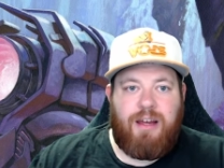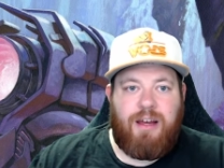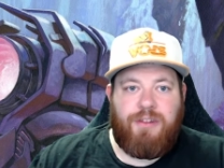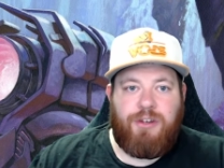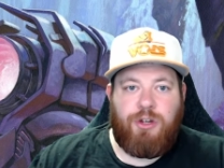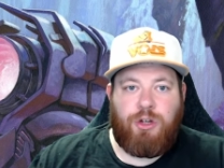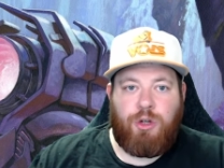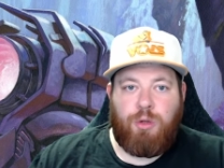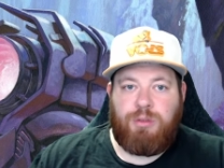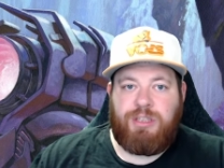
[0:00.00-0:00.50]

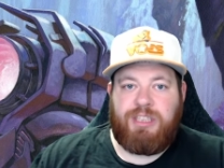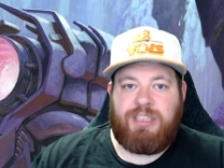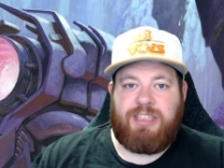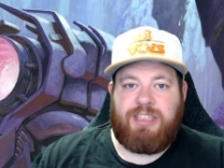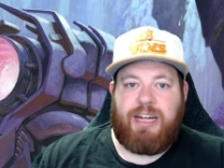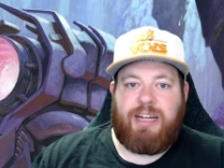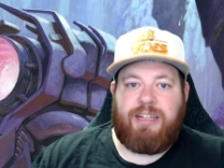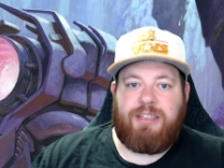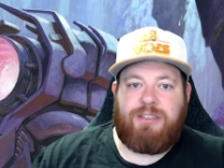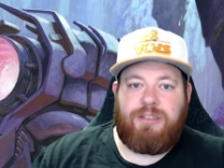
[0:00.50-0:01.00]
Dokuchi
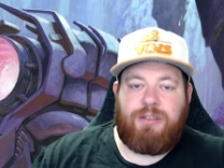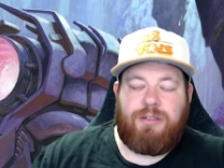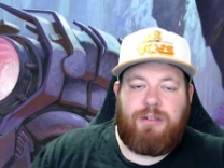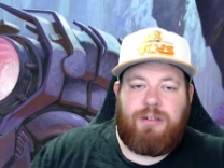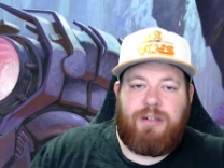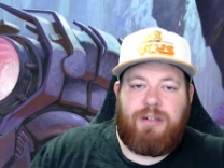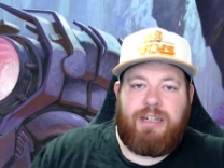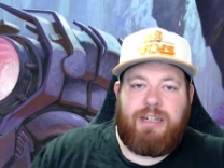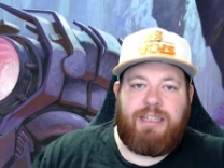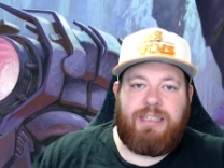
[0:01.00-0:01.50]

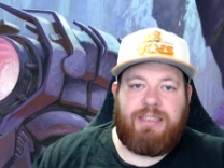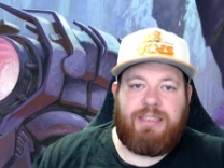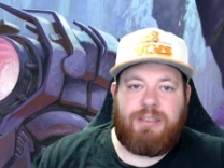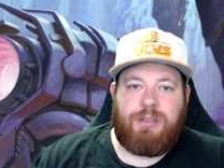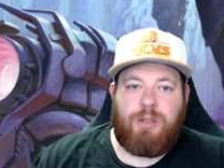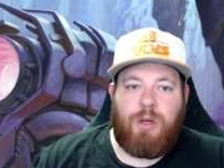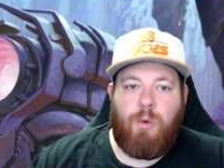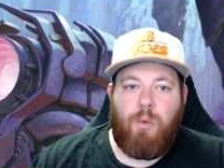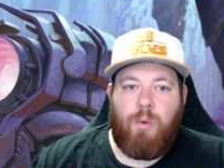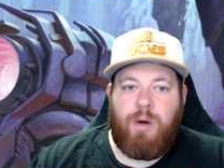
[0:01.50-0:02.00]
Silencer is
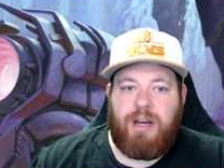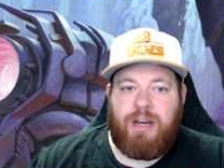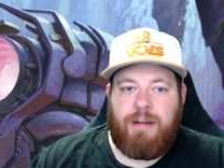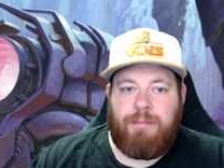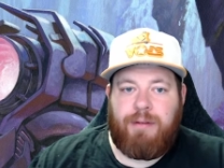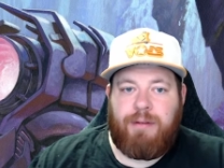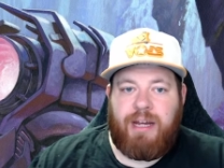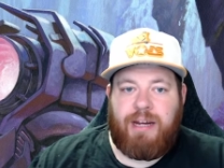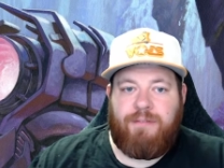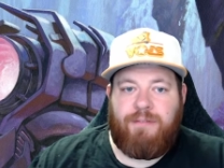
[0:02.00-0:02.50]
a 1 and a
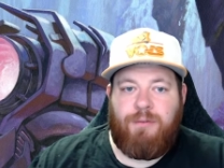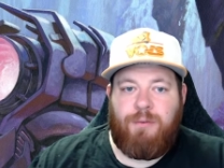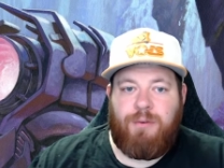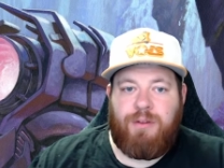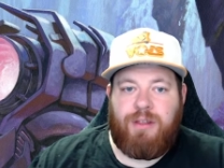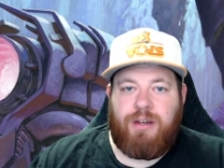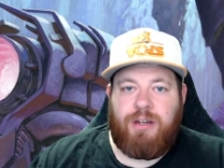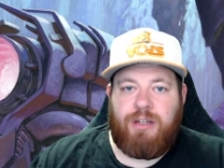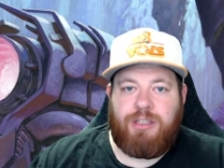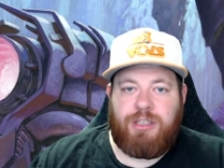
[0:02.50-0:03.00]
black
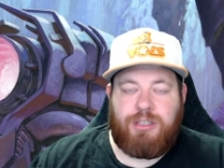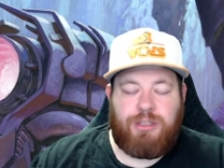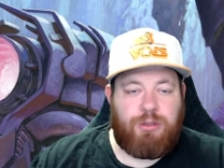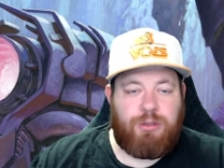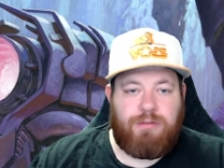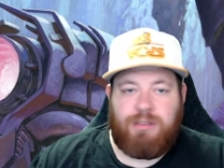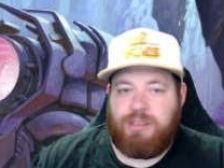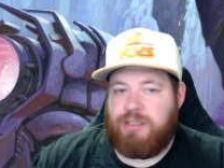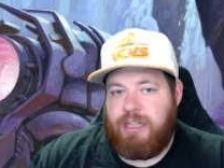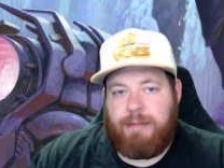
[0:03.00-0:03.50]
with a ninjutsu
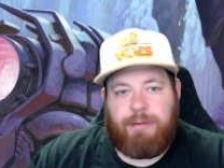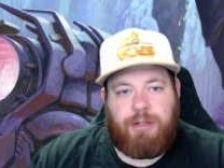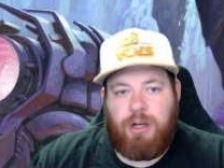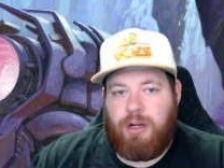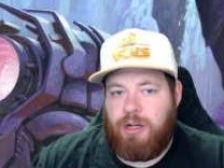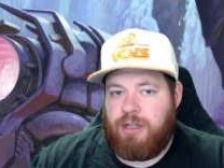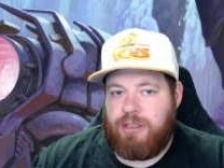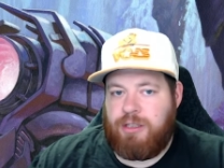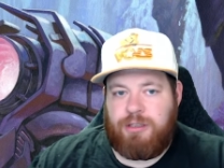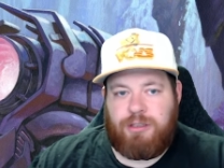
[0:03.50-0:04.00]
of the same
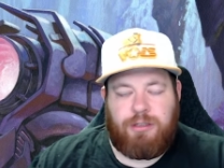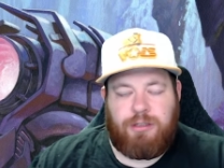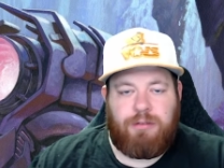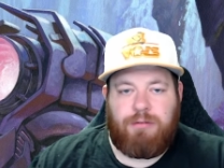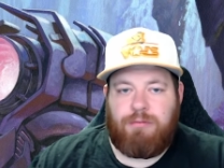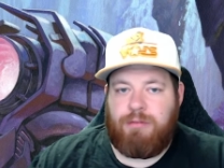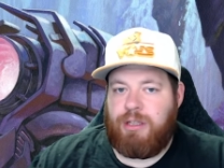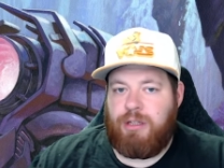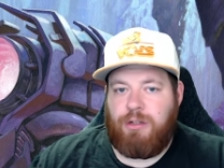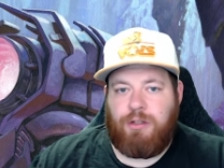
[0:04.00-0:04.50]
cost, so
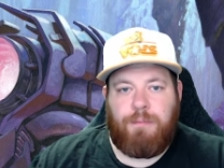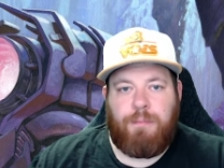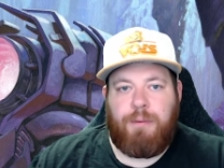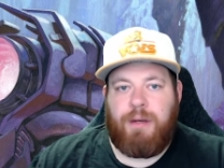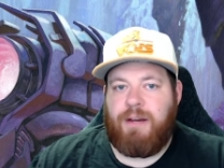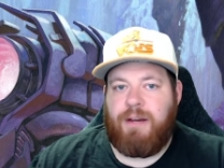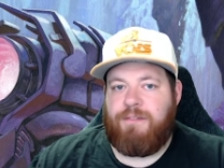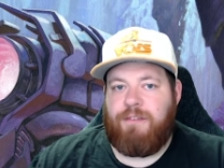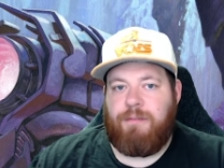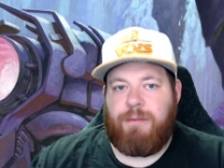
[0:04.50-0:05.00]
whether you
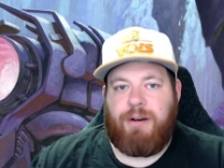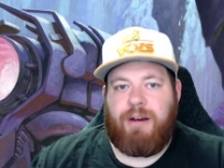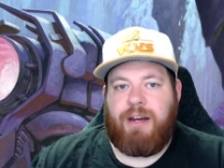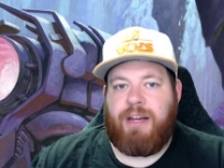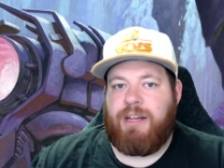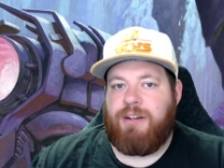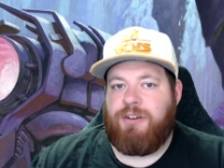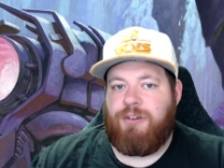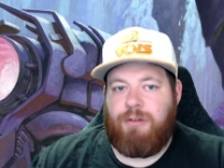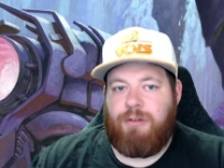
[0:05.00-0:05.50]
play it from your
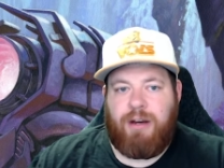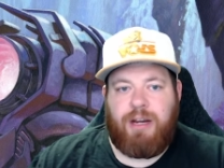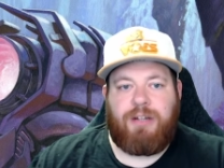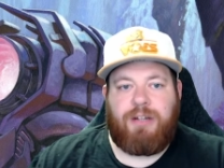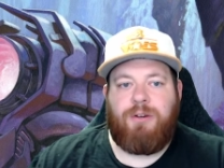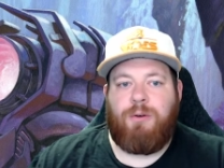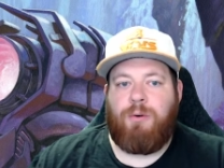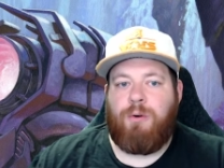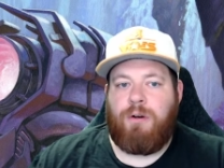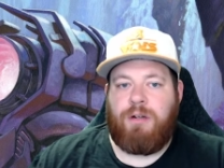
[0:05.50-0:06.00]
hand
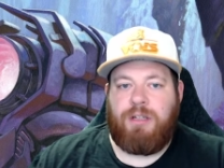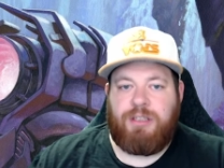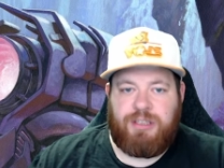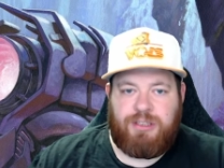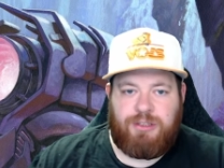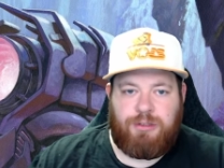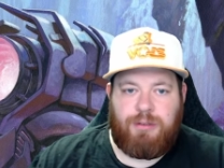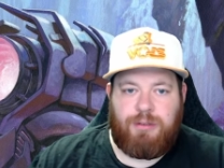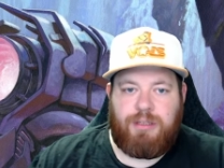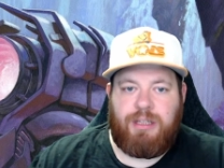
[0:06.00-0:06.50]
direct or
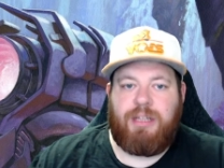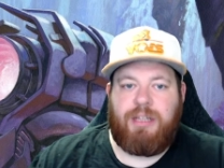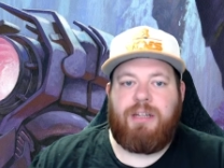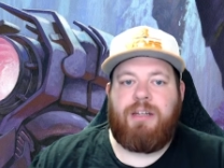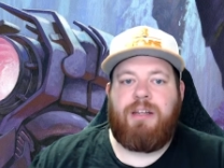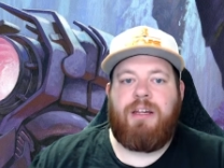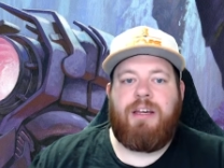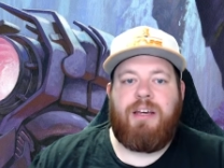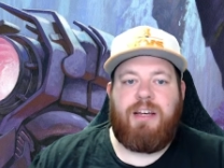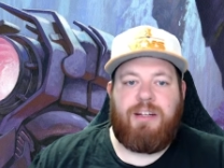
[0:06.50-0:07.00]
ninjutsu it
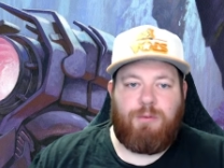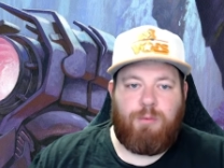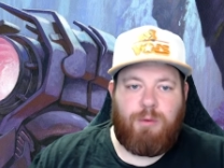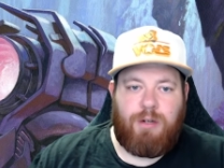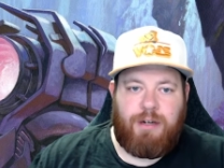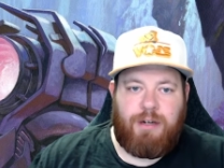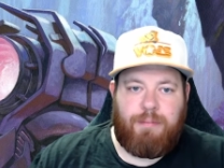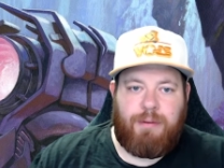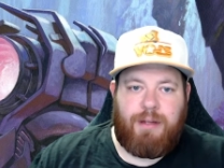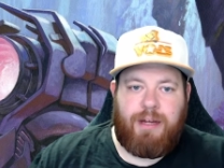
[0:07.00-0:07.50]
in, it's 1
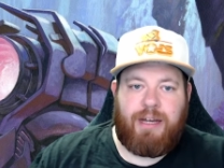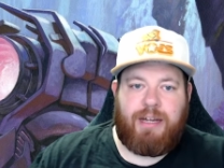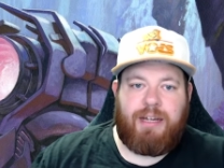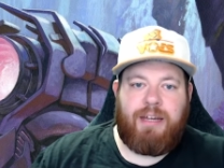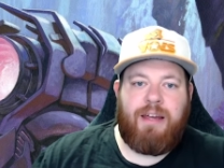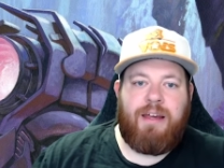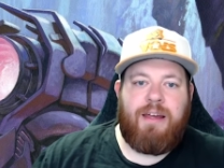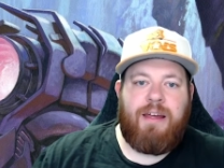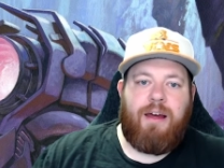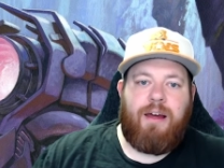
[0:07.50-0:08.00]
and a black.